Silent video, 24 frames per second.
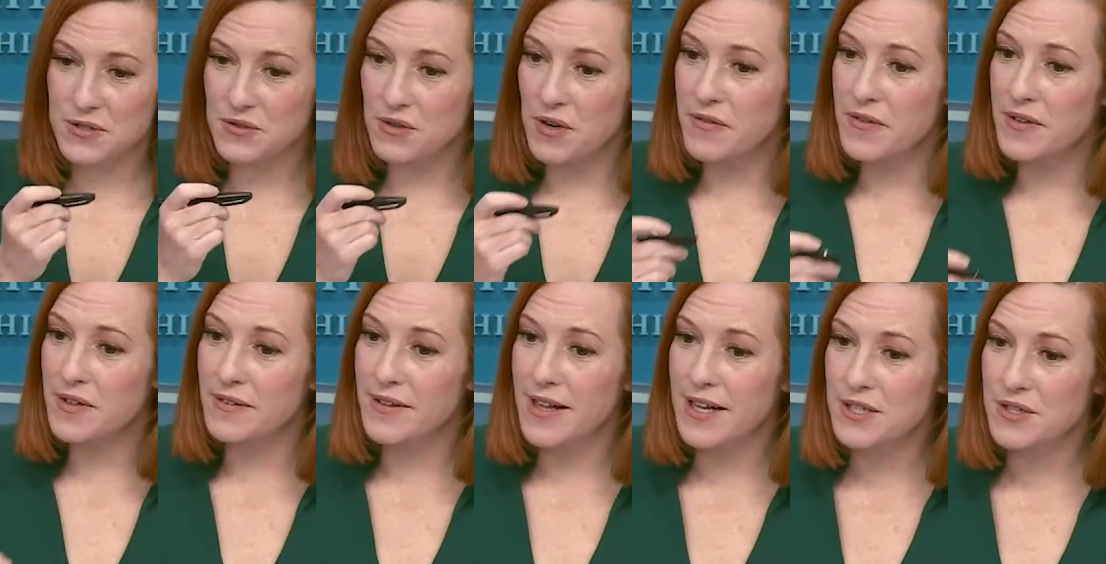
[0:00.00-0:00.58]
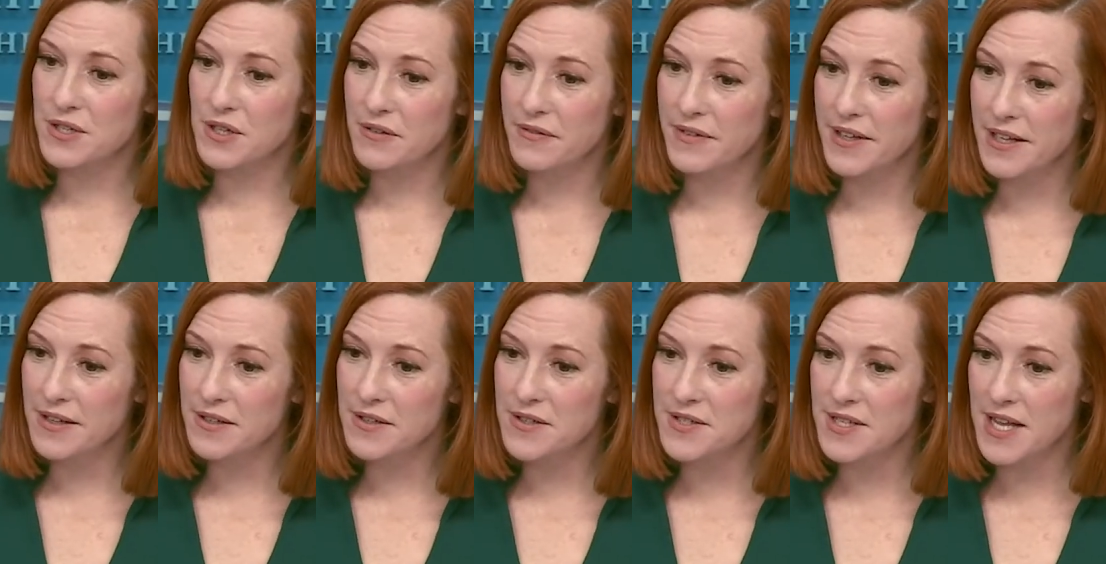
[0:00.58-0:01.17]
driven electric
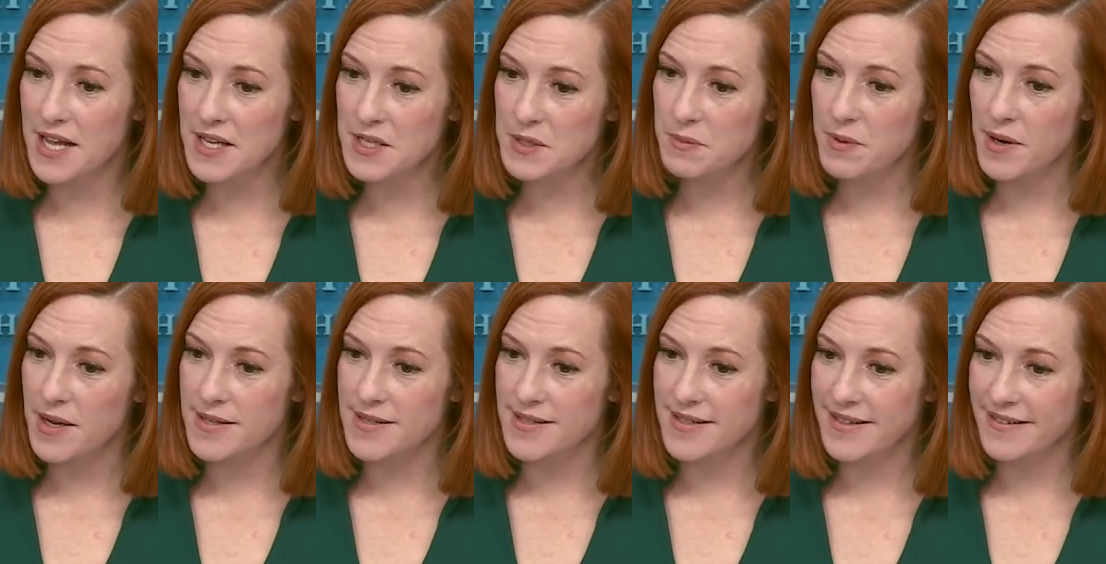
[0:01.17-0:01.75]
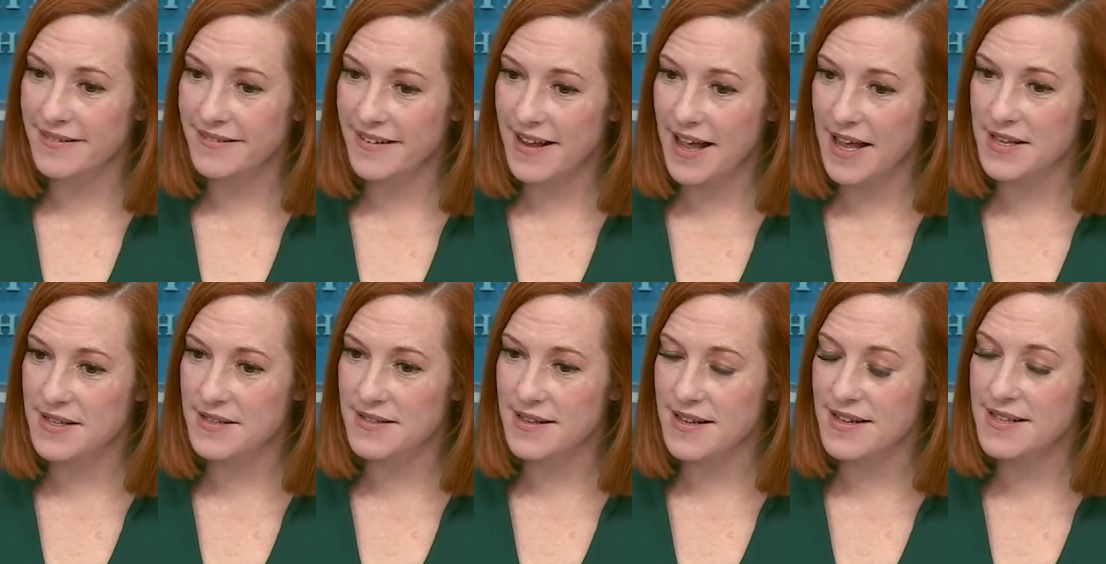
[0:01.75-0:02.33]
vehicles as president,
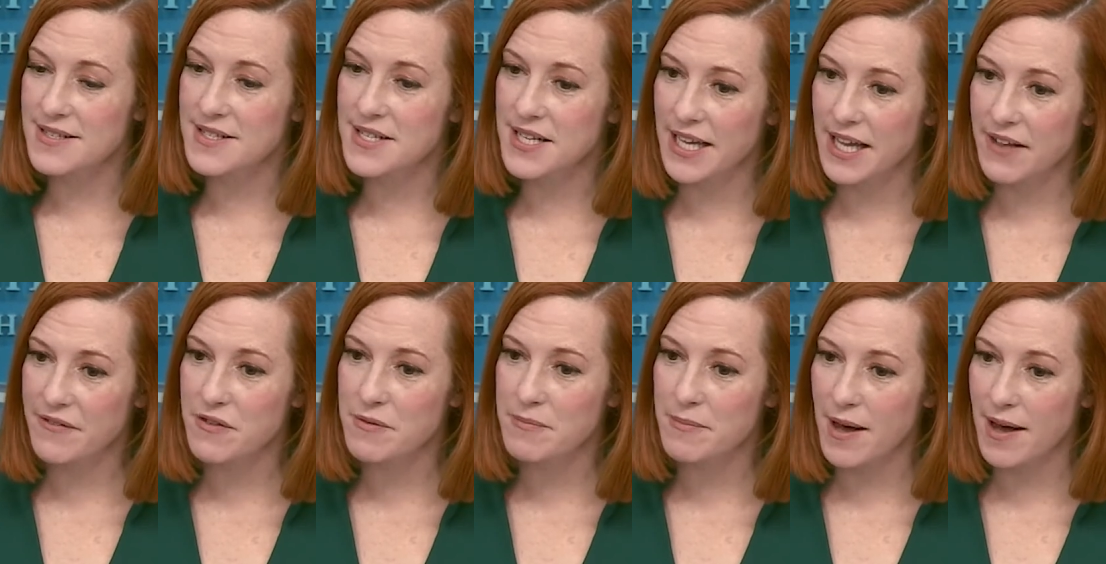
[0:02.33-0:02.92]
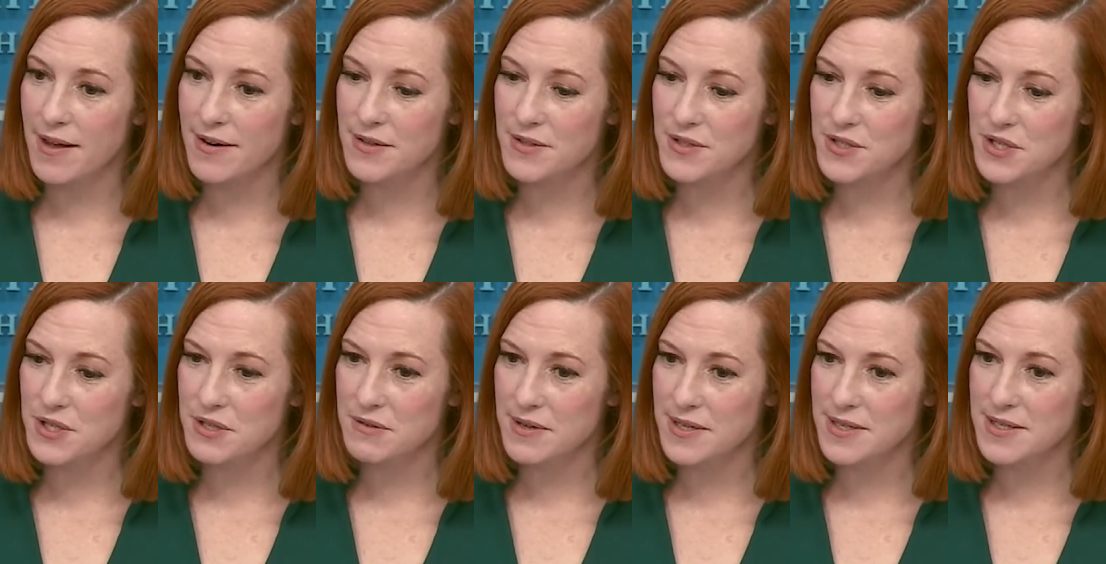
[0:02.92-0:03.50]
as, as to give a model to
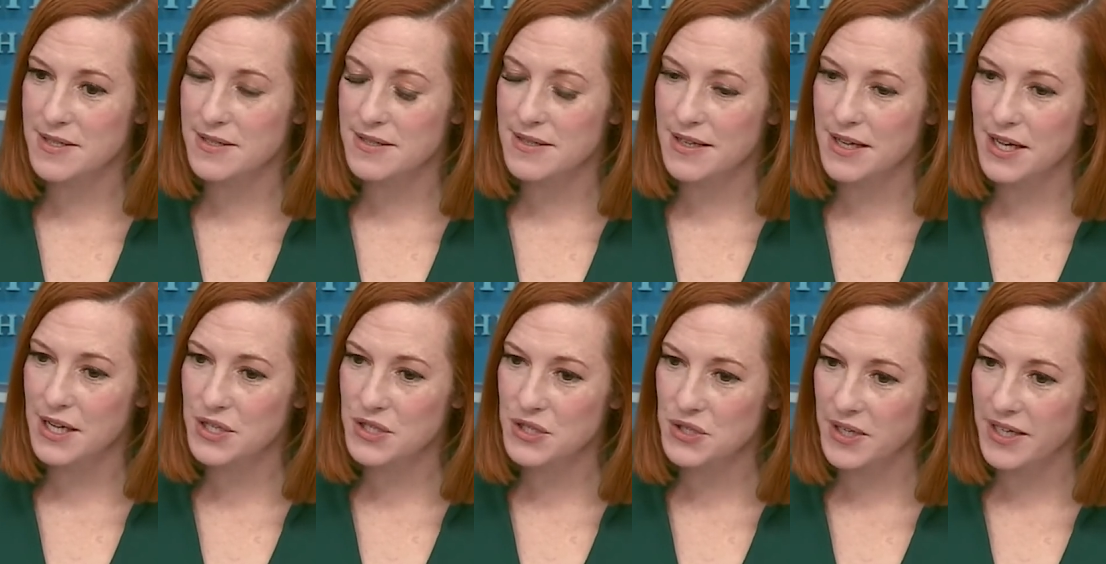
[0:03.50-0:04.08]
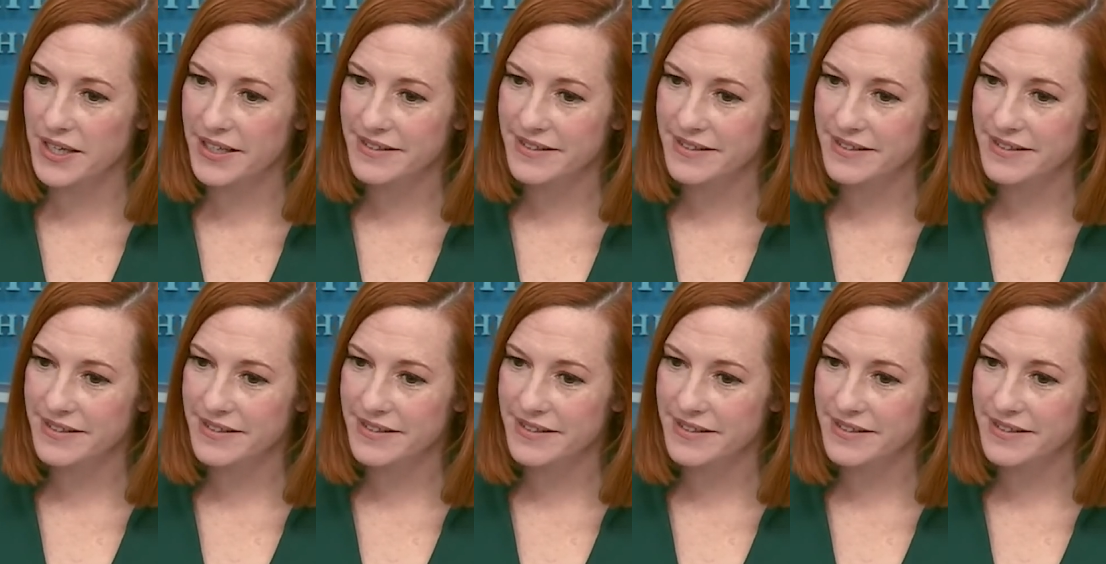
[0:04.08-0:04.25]
the rest of the country.